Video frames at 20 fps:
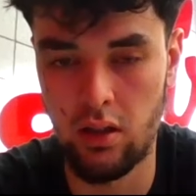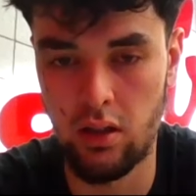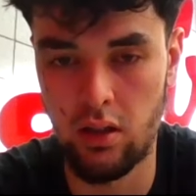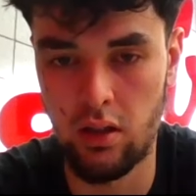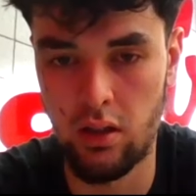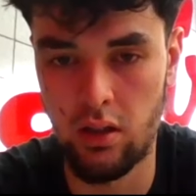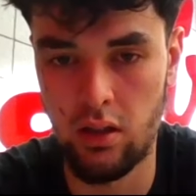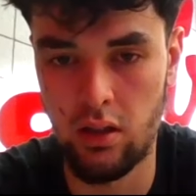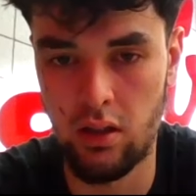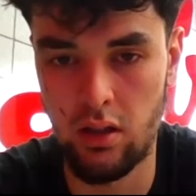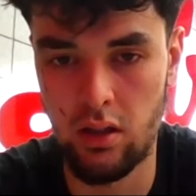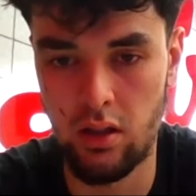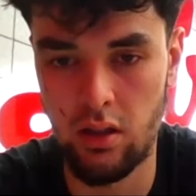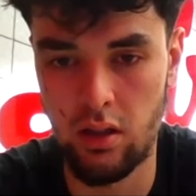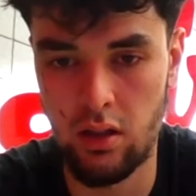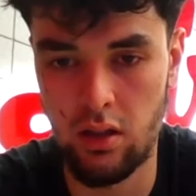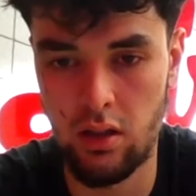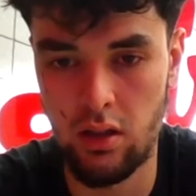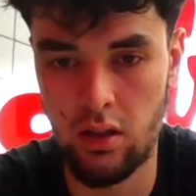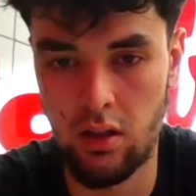
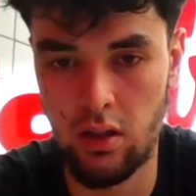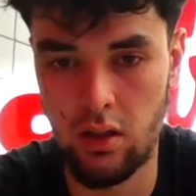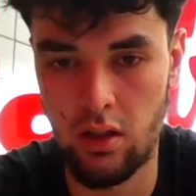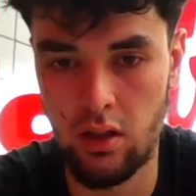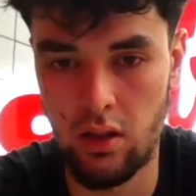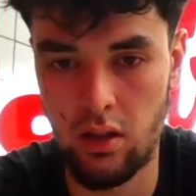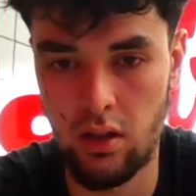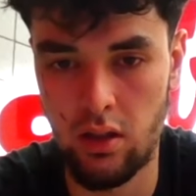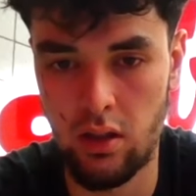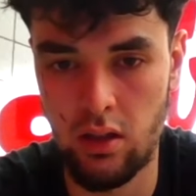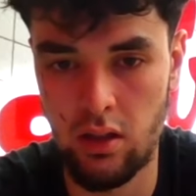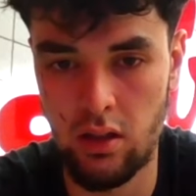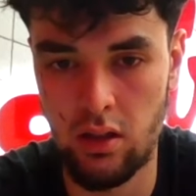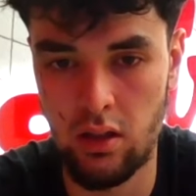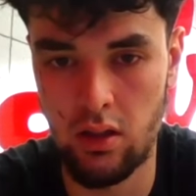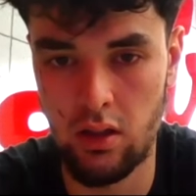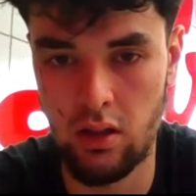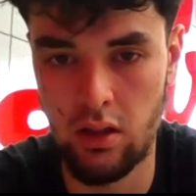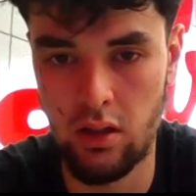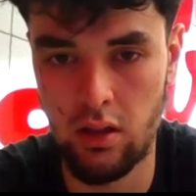
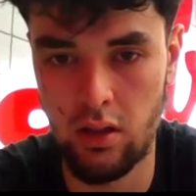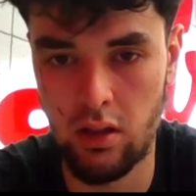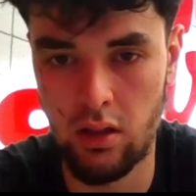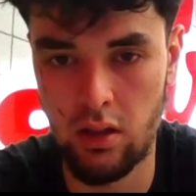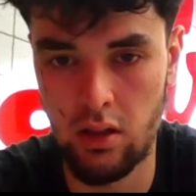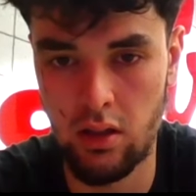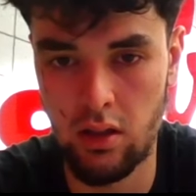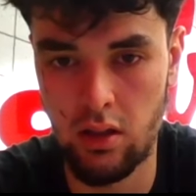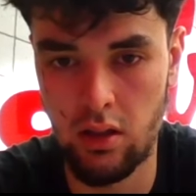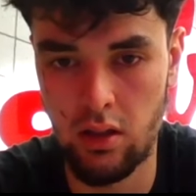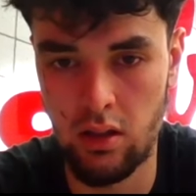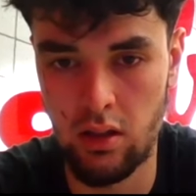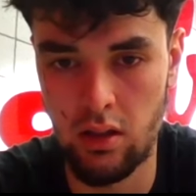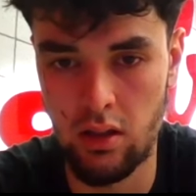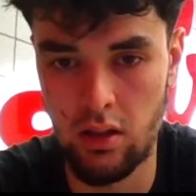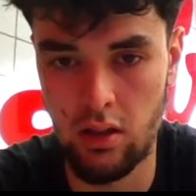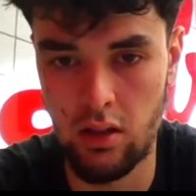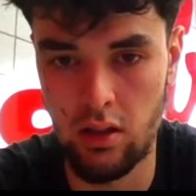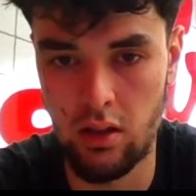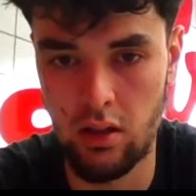
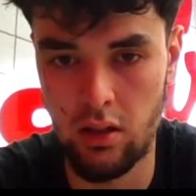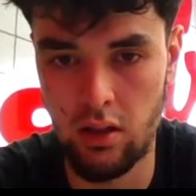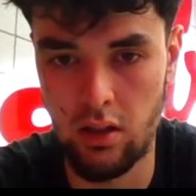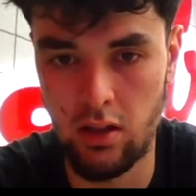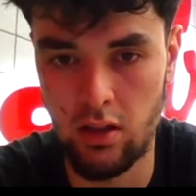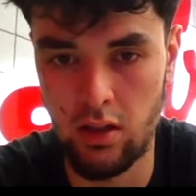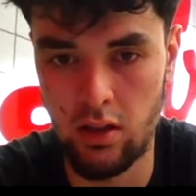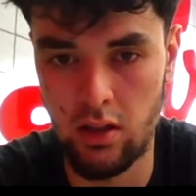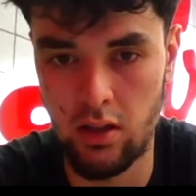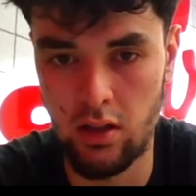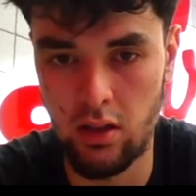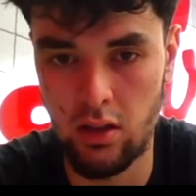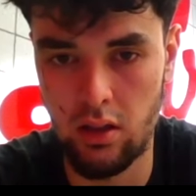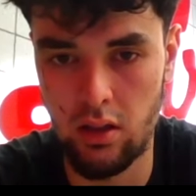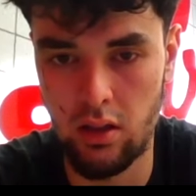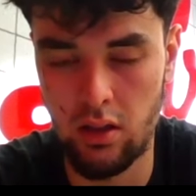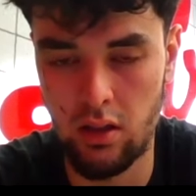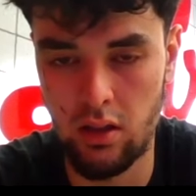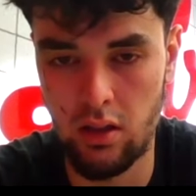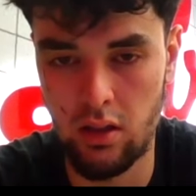
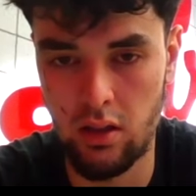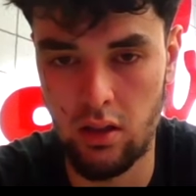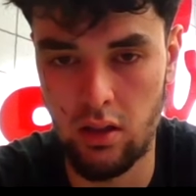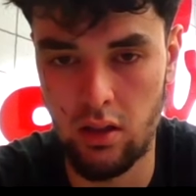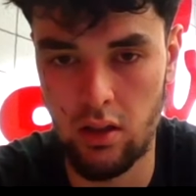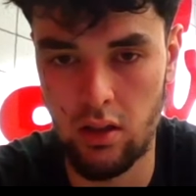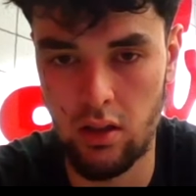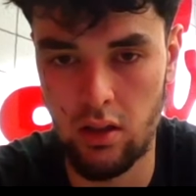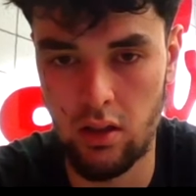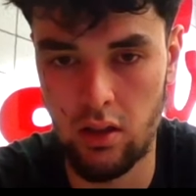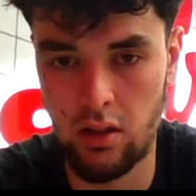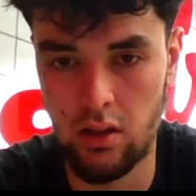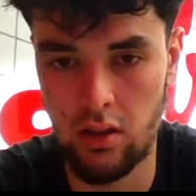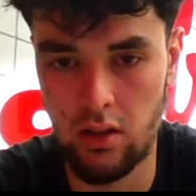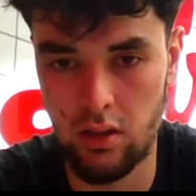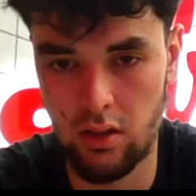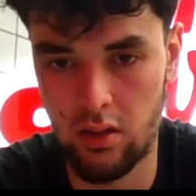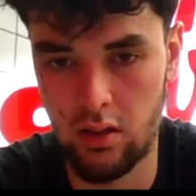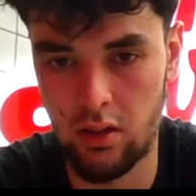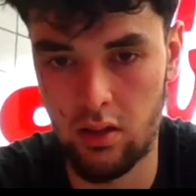
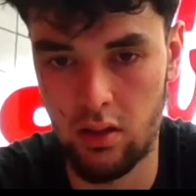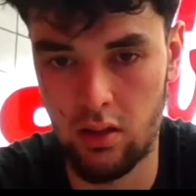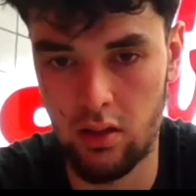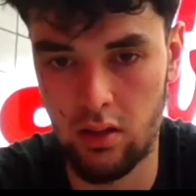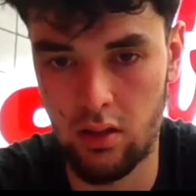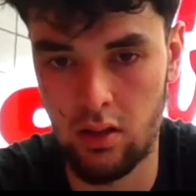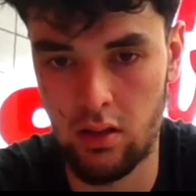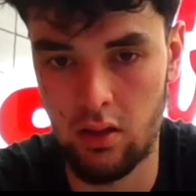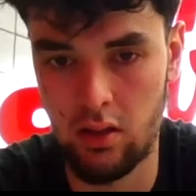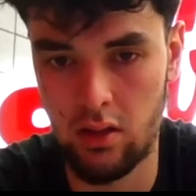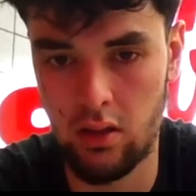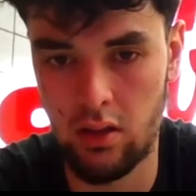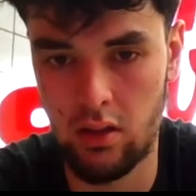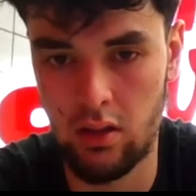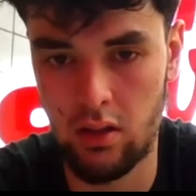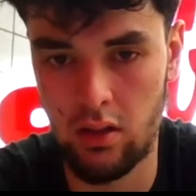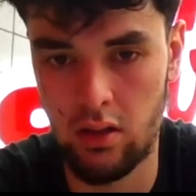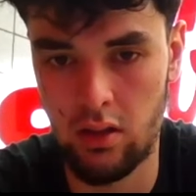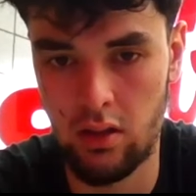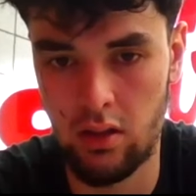
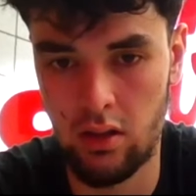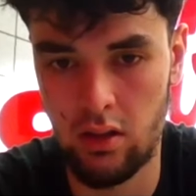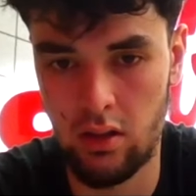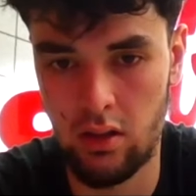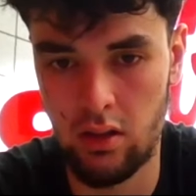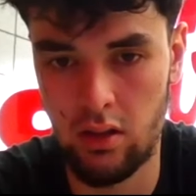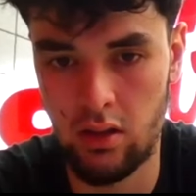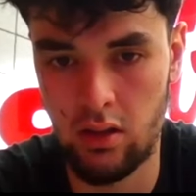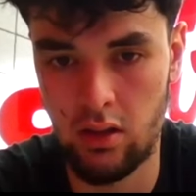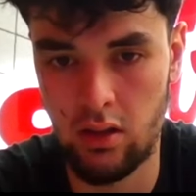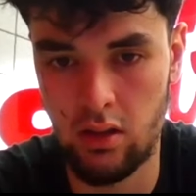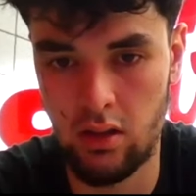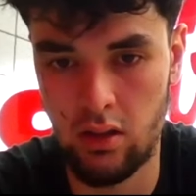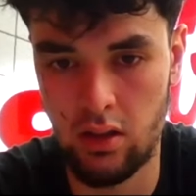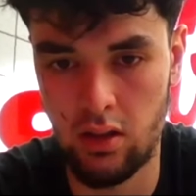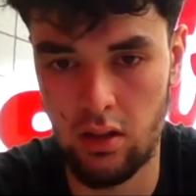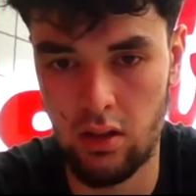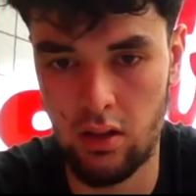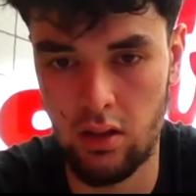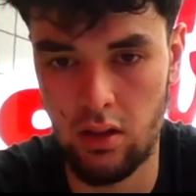
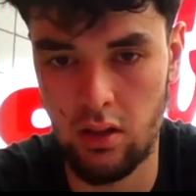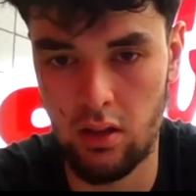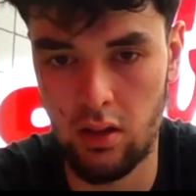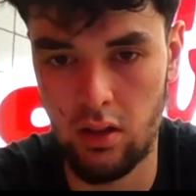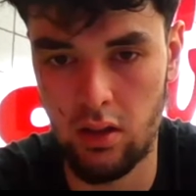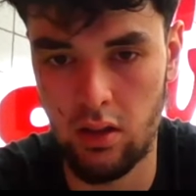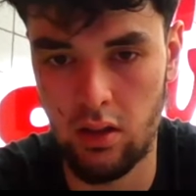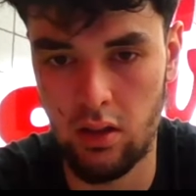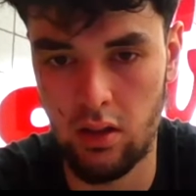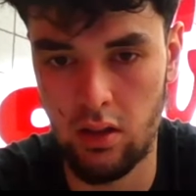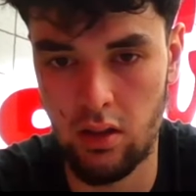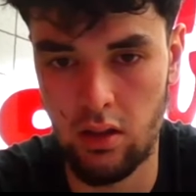No words are spoken by the person on screen.